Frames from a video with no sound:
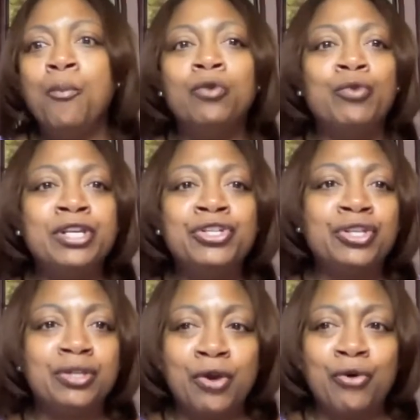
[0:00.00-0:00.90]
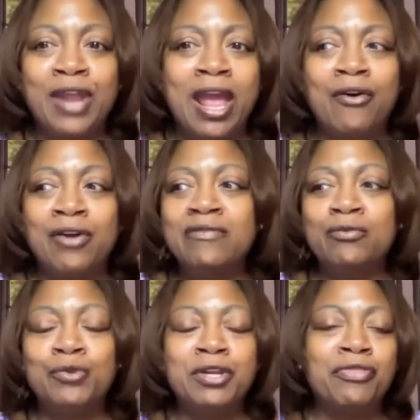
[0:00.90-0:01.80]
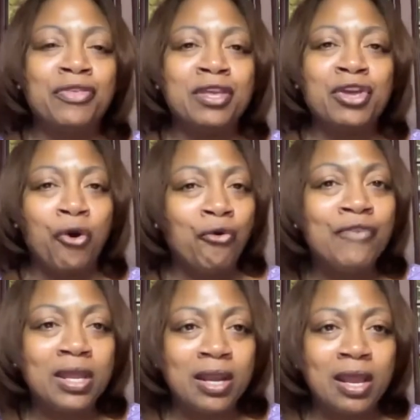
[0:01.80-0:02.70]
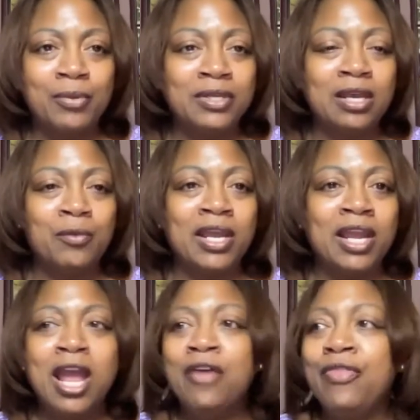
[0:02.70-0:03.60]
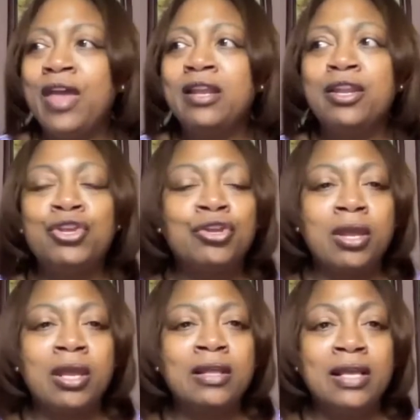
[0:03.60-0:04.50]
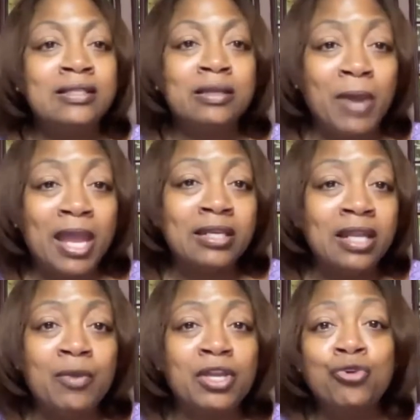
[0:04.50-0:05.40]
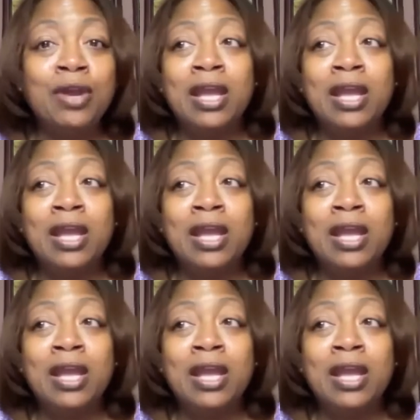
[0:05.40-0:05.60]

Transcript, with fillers: But we should know now, even with the COVID epidemic, that it's a pandemic.